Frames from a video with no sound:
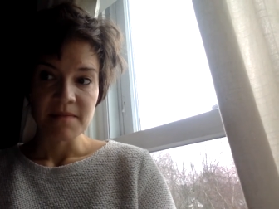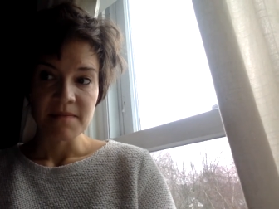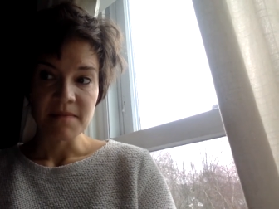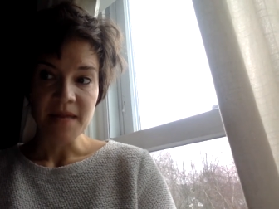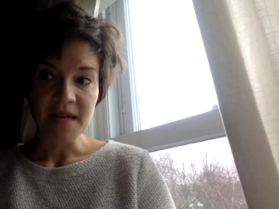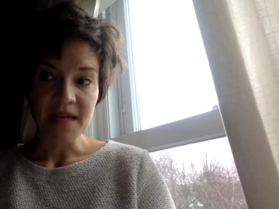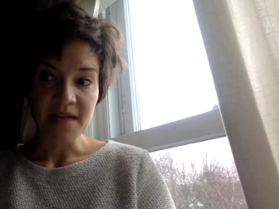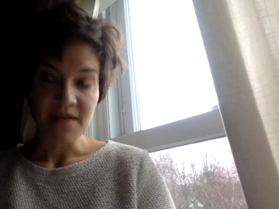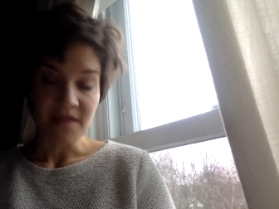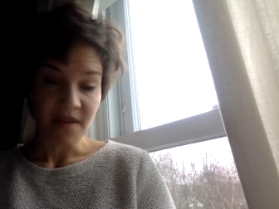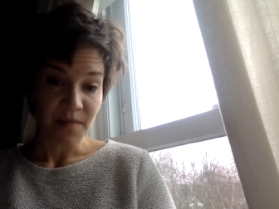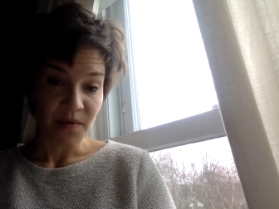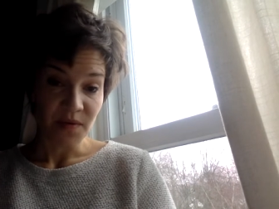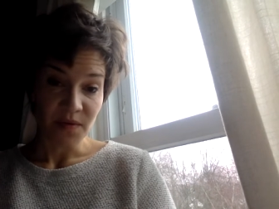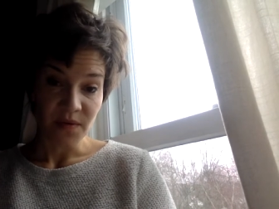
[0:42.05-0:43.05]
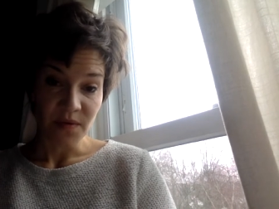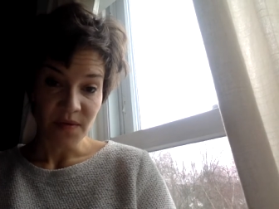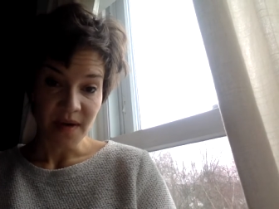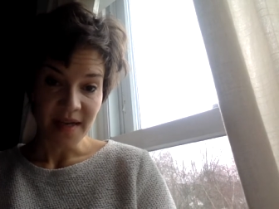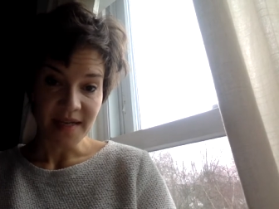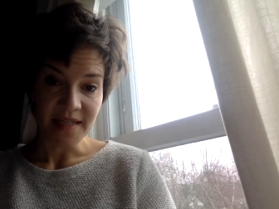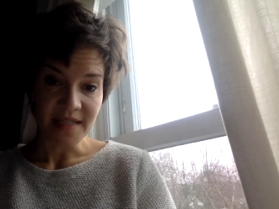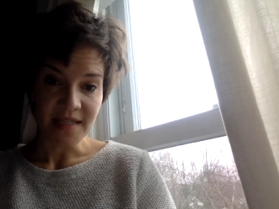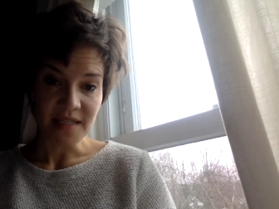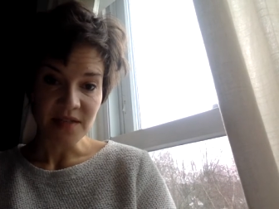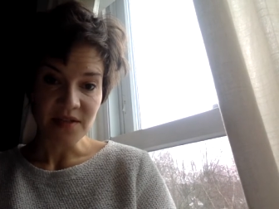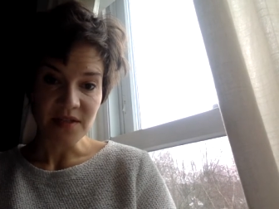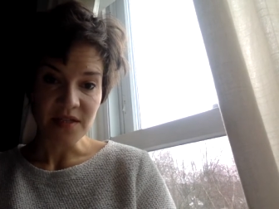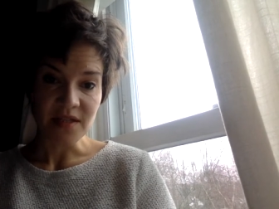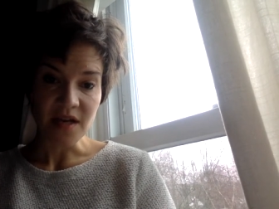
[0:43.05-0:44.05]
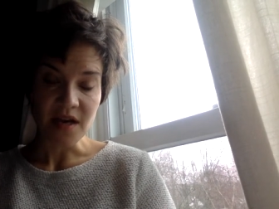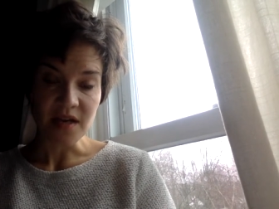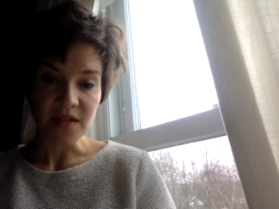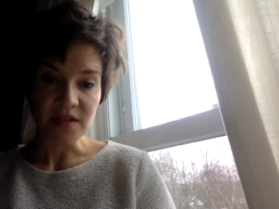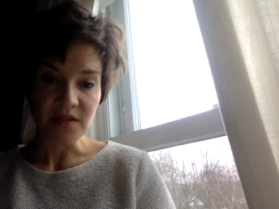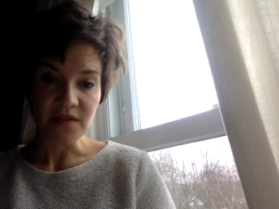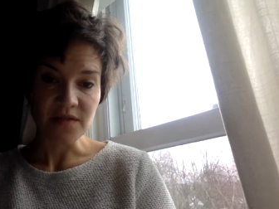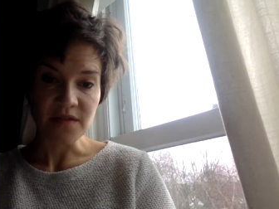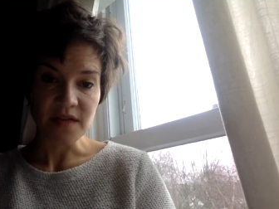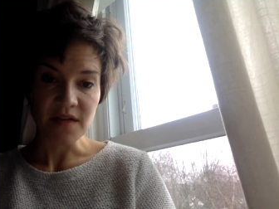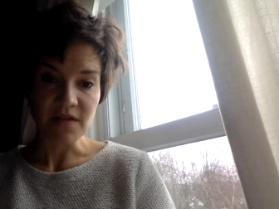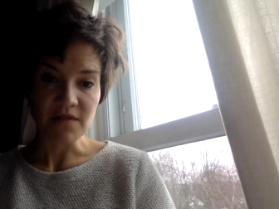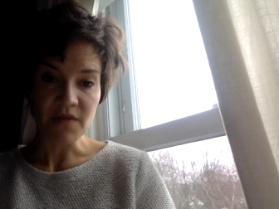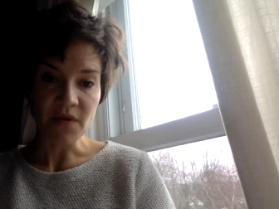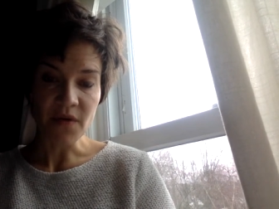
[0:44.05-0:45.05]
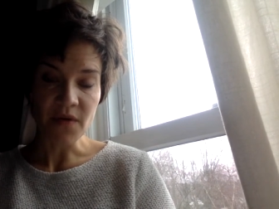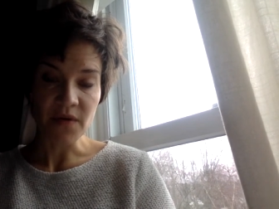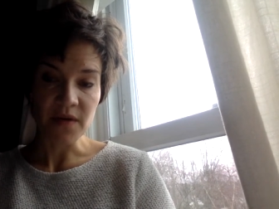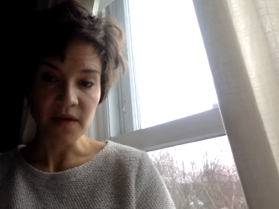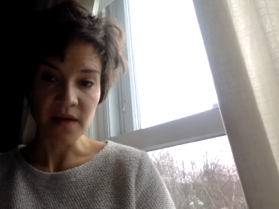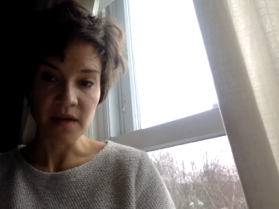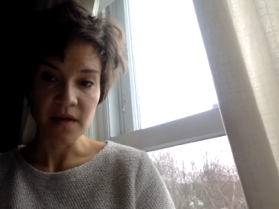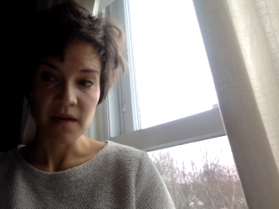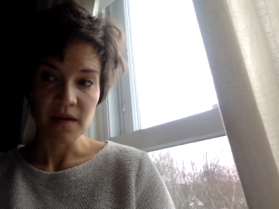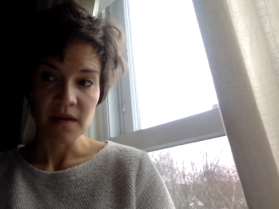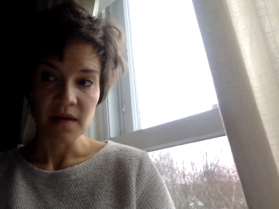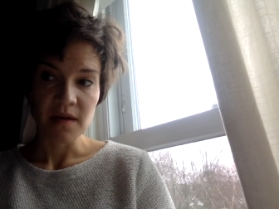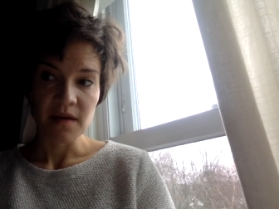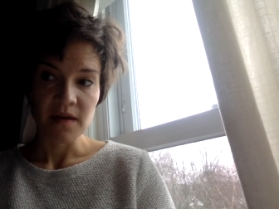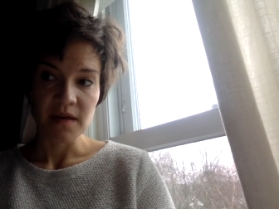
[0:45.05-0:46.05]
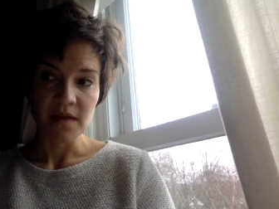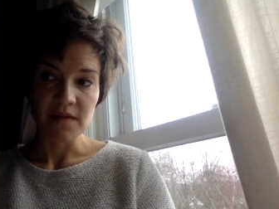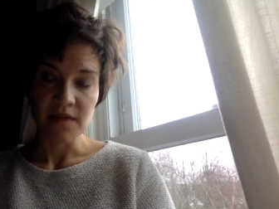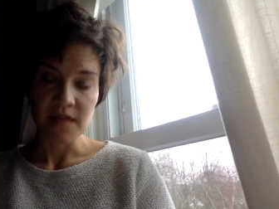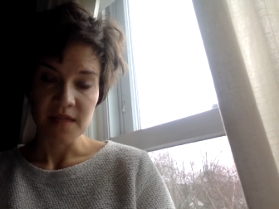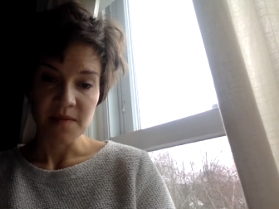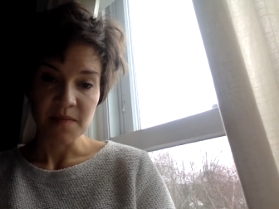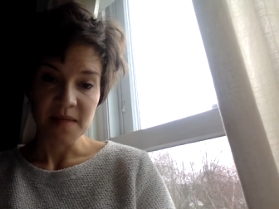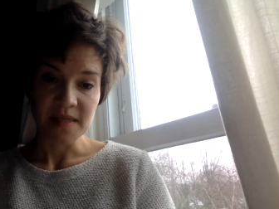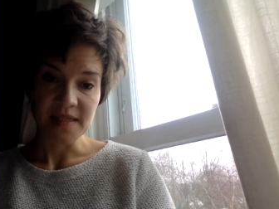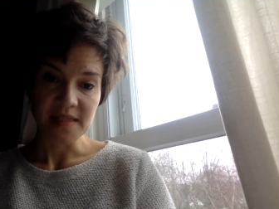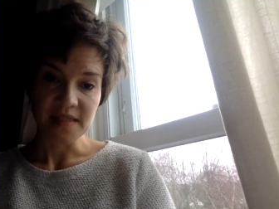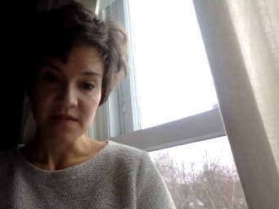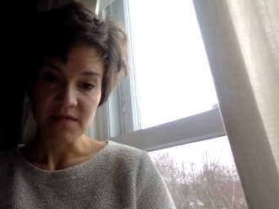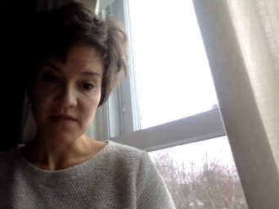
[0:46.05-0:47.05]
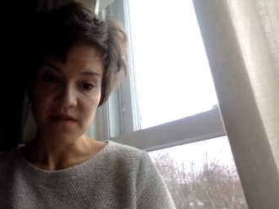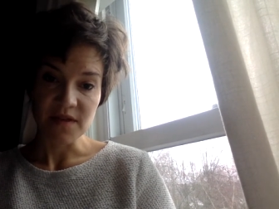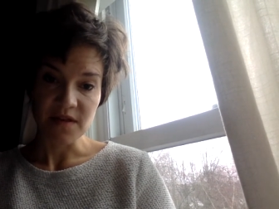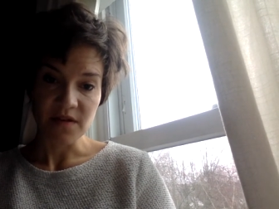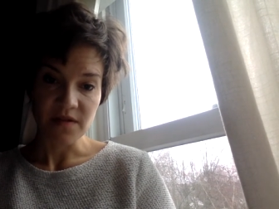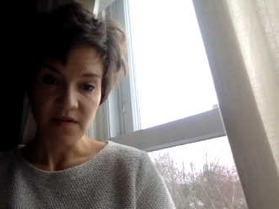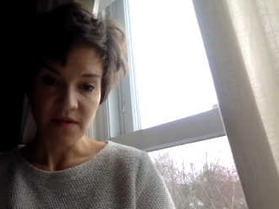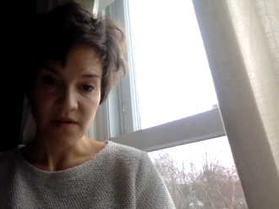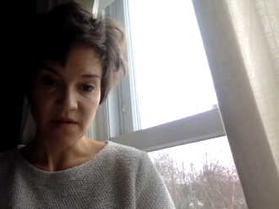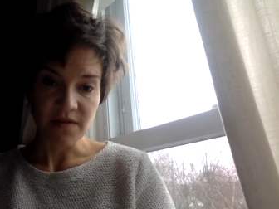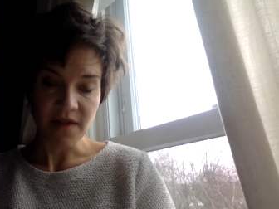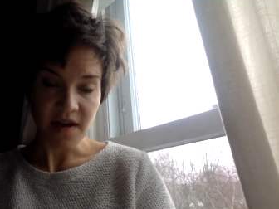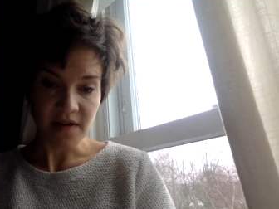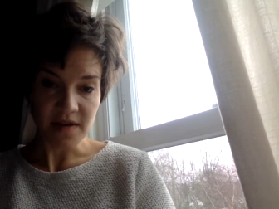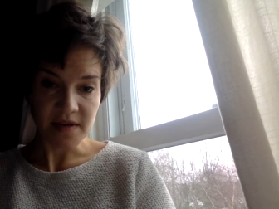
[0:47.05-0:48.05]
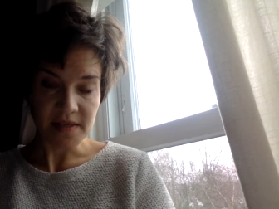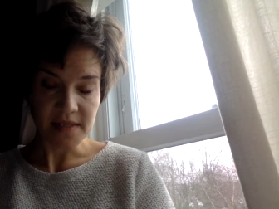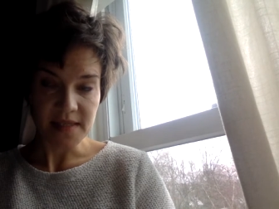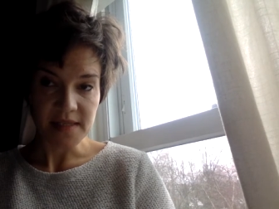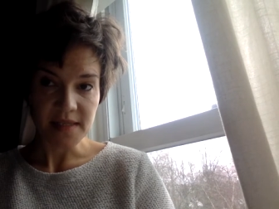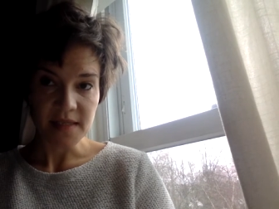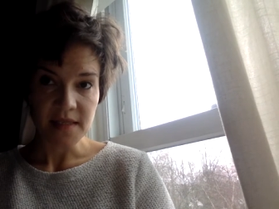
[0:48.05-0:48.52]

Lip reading: Many of them who I continue to talk to via phone, even in the midst of the coronavirus,